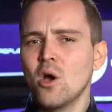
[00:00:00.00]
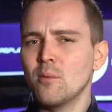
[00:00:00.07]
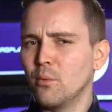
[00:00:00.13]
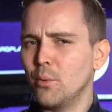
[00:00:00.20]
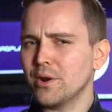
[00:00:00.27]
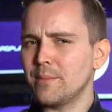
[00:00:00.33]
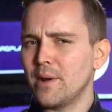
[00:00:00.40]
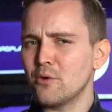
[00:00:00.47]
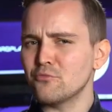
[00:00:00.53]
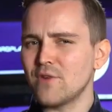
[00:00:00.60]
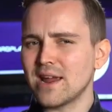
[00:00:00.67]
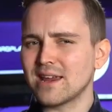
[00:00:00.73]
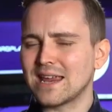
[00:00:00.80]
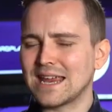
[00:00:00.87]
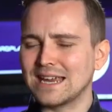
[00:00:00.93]
But what about
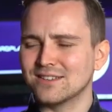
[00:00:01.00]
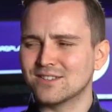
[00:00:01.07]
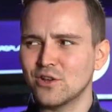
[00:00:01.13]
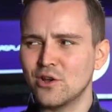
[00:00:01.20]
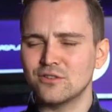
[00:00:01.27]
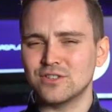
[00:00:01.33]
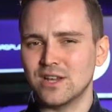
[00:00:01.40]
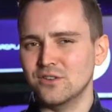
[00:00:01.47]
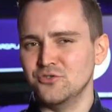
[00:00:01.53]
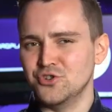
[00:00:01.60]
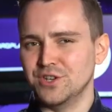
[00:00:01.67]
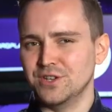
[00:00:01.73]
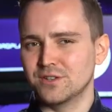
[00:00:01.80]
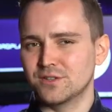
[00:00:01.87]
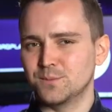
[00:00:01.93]
ranking and search
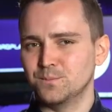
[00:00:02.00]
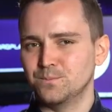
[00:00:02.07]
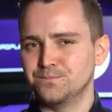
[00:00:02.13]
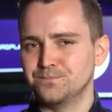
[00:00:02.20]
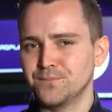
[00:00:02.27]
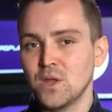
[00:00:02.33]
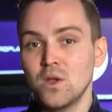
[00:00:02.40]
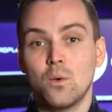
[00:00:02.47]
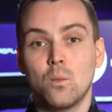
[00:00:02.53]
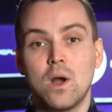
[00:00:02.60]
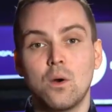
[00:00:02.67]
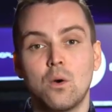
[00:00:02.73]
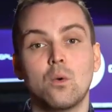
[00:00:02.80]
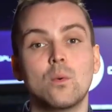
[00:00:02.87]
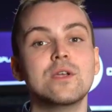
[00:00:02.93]
engines?
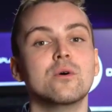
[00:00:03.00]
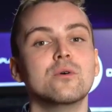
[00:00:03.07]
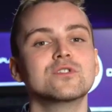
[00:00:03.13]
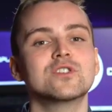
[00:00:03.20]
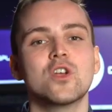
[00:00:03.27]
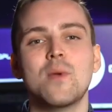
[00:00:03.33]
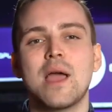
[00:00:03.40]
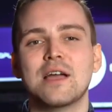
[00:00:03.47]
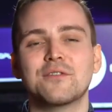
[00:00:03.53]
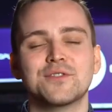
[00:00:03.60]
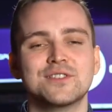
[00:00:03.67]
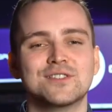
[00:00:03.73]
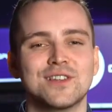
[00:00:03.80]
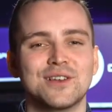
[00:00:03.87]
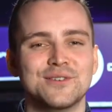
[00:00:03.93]
Well, we also have
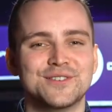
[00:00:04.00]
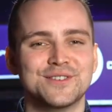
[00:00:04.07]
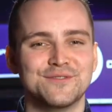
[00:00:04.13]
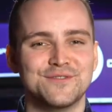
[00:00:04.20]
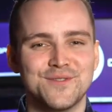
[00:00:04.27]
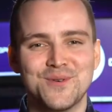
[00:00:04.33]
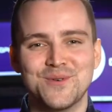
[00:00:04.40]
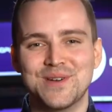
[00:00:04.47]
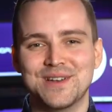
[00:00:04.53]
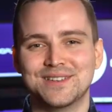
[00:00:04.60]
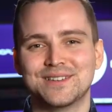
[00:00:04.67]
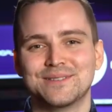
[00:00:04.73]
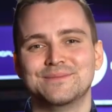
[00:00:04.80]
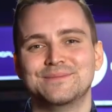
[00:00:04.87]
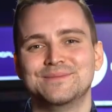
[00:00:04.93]
the solution for
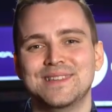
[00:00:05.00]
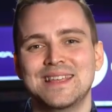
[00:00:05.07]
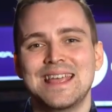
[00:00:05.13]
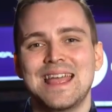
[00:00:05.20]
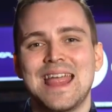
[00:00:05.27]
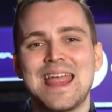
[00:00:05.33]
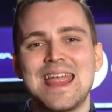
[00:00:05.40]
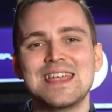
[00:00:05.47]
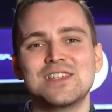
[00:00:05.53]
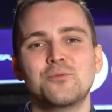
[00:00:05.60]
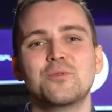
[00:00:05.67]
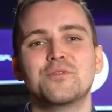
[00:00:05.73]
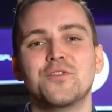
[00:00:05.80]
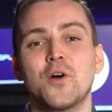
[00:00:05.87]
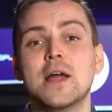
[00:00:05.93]
it. Here you
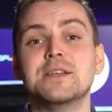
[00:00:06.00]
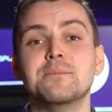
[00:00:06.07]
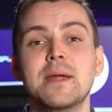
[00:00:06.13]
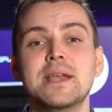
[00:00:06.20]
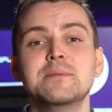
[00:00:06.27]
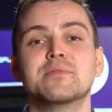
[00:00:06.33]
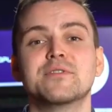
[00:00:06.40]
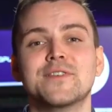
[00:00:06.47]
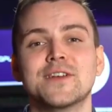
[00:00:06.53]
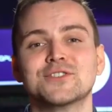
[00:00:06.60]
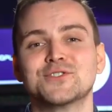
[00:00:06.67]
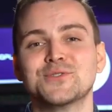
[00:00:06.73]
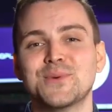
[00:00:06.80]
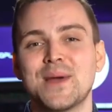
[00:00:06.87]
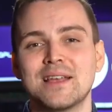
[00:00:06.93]
will find many
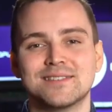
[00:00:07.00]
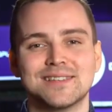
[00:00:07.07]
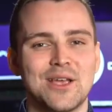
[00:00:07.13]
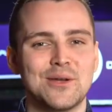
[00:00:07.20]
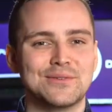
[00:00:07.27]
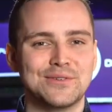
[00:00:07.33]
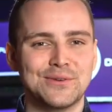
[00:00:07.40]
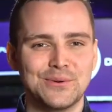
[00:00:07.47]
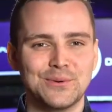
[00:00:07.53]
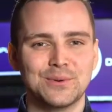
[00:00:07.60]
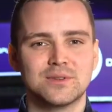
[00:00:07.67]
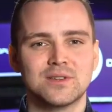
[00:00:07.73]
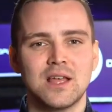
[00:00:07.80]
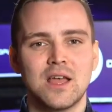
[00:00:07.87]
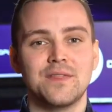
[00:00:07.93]
professional SEO
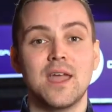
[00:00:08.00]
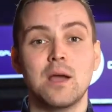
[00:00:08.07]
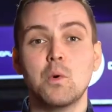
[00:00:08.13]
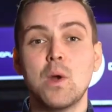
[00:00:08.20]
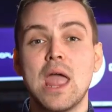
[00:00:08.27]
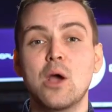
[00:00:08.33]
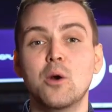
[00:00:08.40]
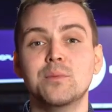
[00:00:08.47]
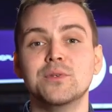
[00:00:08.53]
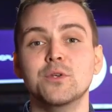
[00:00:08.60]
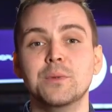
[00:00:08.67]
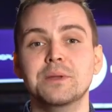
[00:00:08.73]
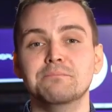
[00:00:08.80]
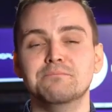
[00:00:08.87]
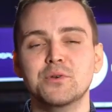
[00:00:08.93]
tools that will help you
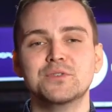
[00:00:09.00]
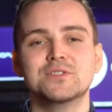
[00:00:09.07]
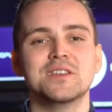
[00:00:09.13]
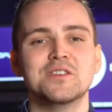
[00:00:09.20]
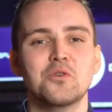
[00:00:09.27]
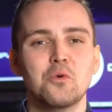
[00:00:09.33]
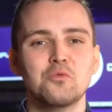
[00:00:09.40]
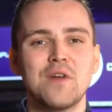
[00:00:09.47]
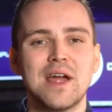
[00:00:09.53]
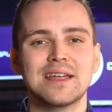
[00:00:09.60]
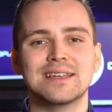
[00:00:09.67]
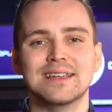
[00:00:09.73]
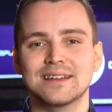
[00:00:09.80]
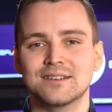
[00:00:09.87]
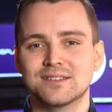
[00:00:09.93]
in boosting your
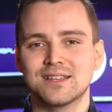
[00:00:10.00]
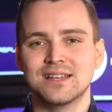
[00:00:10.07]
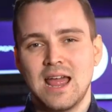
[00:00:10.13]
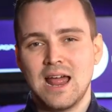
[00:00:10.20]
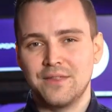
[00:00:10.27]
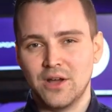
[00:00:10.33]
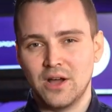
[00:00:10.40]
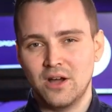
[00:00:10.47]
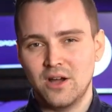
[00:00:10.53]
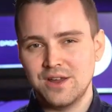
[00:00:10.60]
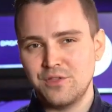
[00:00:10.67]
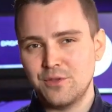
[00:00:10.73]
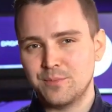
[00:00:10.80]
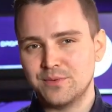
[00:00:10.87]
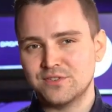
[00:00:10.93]
rankings, and the
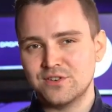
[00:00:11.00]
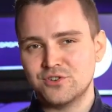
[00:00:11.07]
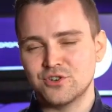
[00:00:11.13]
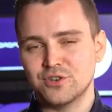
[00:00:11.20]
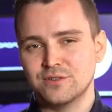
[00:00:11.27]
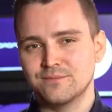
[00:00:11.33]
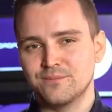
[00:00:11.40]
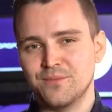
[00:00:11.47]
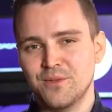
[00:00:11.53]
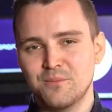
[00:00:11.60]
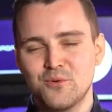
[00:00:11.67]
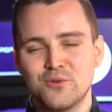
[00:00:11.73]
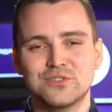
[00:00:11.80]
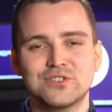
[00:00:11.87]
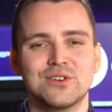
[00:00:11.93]
higher the position, the
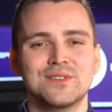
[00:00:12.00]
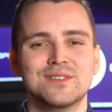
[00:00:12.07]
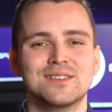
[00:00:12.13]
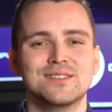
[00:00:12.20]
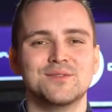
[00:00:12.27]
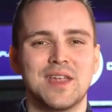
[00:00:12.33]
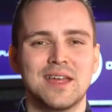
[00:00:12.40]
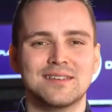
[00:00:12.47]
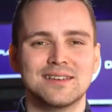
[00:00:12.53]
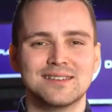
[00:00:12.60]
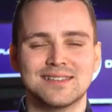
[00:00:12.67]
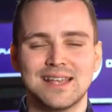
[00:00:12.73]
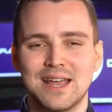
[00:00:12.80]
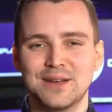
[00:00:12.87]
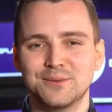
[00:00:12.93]
more chances of getting
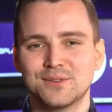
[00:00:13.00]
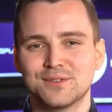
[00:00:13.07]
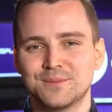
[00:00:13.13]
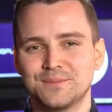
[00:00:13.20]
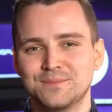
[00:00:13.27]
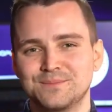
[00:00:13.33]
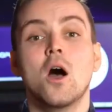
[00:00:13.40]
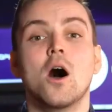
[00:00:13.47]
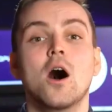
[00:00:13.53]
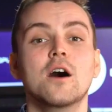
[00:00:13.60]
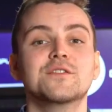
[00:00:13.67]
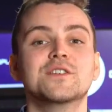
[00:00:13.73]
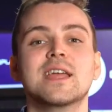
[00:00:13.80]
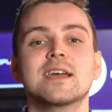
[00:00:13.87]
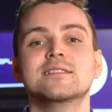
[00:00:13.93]
sales.
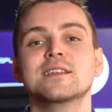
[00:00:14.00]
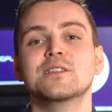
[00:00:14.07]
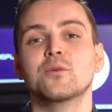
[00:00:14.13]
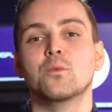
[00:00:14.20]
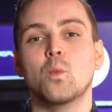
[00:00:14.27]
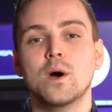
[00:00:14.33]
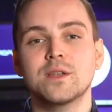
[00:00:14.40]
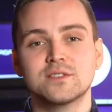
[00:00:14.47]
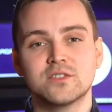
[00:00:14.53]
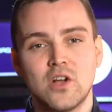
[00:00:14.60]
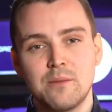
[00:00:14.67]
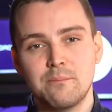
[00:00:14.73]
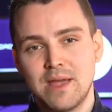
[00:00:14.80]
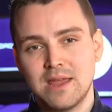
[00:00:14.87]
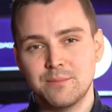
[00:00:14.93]
After getting the
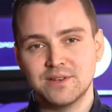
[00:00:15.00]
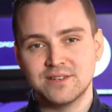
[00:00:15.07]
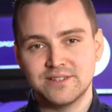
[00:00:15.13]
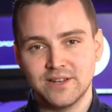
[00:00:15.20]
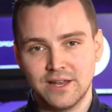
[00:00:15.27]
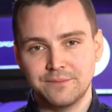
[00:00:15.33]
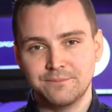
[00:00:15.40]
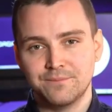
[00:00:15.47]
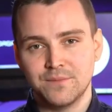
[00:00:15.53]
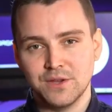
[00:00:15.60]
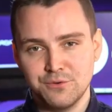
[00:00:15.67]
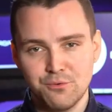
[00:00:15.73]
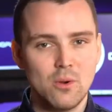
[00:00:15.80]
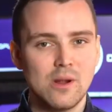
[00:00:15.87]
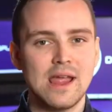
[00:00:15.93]
one-time payment done,
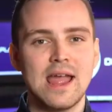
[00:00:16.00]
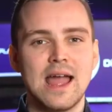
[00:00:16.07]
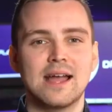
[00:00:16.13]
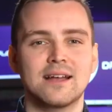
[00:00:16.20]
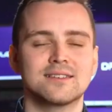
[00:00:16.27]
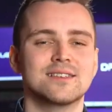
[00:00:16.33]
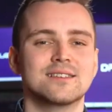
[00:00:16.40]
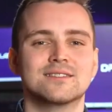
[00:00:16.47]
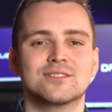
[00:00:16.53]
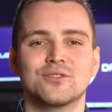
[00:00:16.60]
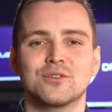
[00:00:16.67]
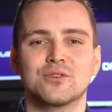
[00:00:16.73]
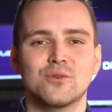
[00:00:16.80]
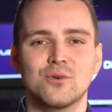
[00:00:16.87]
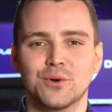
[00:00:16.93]
you will get access to
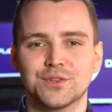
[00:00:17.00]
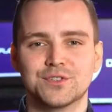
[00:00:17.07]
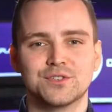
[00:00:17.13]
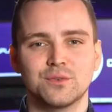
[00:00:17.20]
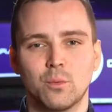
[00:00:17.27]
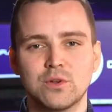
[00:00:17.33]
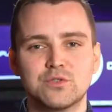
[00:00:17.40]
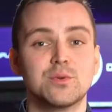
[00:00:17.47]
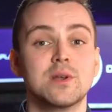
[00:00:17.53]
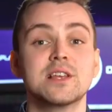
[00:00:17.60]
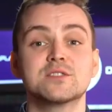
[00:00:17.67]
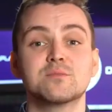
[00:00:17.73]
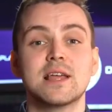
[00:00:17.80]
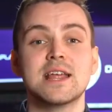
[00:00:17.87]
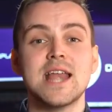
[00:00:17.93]
the course, which will
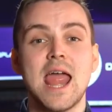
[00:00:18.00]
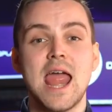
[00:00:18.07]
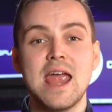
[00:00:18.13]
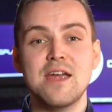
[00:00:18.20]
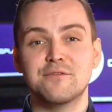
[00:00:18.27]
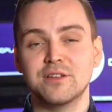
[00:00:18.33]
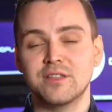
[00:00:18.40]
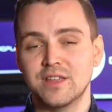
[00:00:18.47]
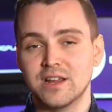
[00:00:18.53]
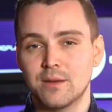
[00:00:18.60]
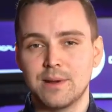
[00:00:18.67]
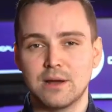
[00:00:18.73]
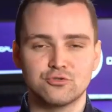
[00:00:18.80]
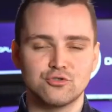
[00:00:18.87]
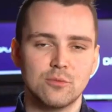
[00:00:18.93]
explain everything
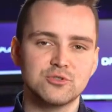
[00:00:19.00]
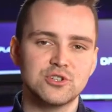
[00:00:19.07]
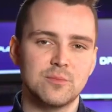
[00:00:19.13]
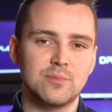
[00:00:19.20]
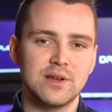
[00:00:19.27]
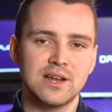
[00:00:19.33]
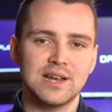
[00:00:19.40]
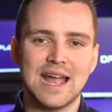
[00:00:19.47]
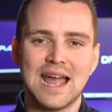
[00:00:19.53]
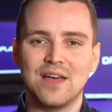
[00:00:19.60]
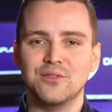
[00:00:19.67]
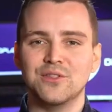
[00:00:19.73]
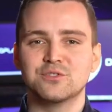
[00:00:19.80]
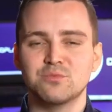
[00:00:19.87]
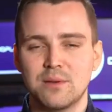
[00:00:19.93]
about dropshipping
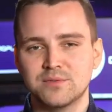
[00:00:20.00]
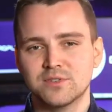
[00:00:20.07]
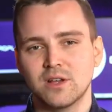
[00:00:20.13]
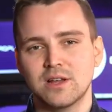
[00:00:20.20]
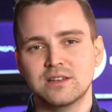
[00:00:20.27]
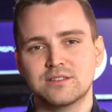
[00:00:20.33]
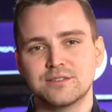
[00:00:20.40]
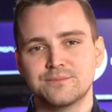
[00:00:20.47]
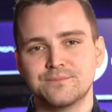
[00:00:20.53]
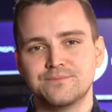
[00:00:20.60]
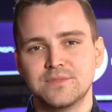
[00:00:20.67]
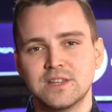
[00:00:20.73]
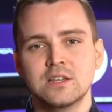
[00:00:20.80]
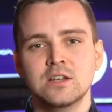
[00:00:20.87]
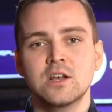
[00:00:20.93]
and this website.
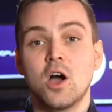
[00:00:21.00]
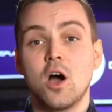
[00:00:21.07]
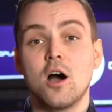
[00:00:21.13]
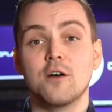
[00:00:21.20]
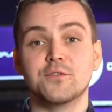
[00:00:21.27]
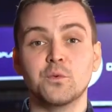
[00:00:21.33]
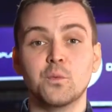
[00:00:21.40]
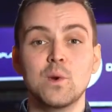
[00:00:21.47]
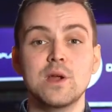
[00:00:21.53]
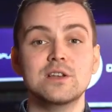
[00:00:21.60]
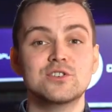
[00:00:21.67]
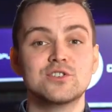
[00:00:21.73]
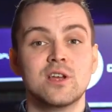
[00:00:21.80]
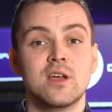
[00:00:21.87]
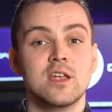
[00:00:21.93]
After
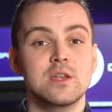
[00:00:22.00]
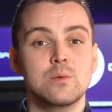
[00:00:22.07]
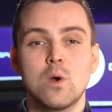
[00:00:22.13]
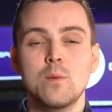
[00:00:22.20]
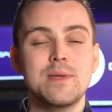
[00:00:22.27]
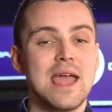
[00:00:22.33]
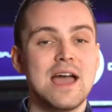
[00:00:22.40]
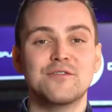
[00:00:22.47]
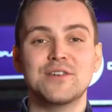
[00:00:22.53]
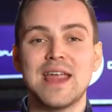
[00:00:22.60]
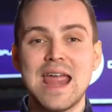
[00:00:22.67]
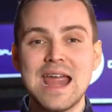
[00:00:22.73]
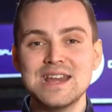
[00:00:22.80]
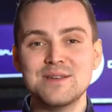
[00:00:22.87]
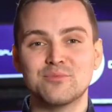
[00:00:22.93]
which, you won't be having
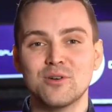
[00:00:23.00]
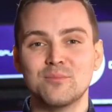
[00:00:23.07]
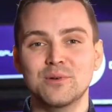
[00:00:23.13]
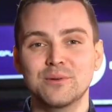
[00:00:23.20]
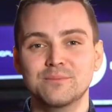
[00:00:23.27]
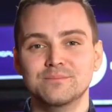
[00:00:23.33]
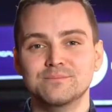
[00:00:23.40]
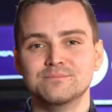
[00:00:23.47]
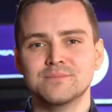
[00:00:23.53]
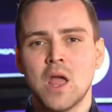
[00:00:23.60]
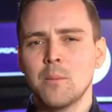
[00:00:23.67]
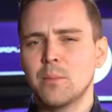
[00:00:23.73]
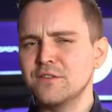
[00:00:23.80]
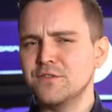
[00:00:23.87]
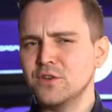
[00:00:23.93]
any problem.
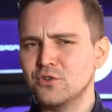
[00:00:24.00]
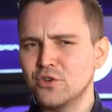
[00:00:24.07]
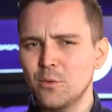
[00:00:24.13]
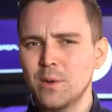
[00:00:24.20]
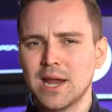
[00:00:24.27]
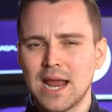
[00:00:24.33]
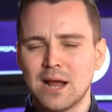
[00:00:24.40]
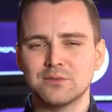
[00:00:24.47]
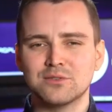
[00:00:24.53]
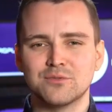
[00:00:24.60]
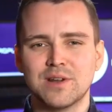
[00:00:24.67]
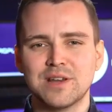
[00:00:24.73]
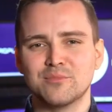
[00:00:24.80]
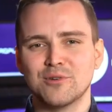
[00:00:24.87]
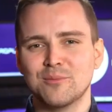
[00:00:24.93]
But if you do encounter
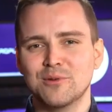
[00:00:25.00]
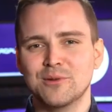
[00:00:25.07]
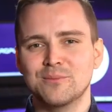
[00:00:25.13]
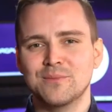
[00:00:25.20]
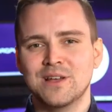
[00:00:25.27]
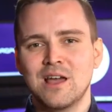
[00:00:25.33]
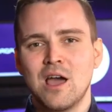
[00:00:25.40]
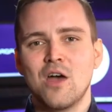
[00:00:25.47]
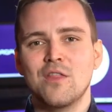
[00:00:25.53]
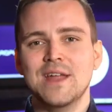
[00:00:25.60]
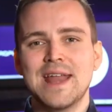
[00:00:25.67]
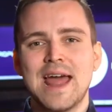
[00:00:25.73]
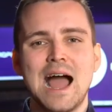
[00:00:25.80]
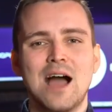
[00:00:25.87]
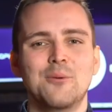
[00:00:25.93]
any problem,
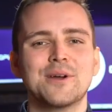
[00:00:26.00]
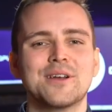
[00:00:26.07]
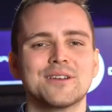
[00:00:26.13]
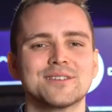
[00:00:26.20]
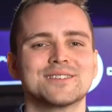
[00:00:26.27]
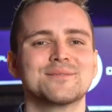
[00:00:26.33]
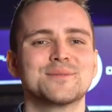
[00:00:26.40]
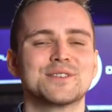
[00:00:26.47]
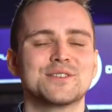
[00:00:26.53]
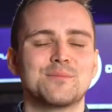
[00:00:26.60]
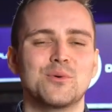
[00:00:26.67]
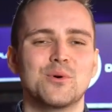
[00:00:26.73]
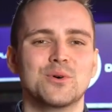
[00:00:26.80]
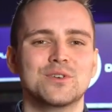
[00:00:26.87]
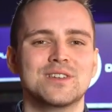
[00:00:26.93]
then our customer
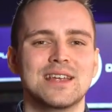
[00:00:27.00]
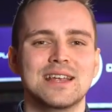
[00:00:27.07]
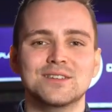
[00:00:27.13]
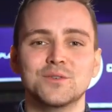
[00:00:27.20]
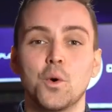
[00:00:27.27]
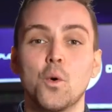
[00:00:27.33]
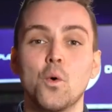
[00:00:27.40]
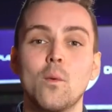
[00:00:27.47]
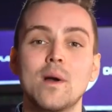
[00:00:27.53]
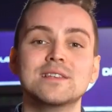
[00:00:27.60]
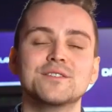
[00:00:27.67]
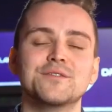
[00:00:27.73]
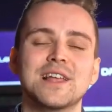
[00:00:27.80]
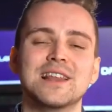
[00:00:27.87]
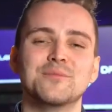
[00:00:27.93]
support is always
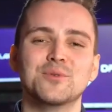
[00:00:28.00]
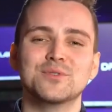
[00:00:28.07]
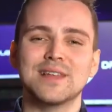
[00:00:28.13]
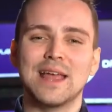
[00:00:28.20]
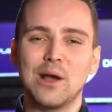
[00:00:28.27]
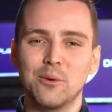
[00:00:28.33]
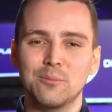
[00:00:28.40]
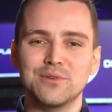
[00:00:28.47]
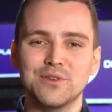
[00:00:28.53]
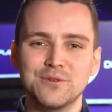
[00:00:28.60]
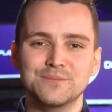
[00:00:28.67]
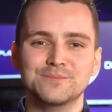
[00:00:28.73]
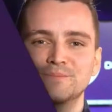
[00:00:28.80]
available to help you.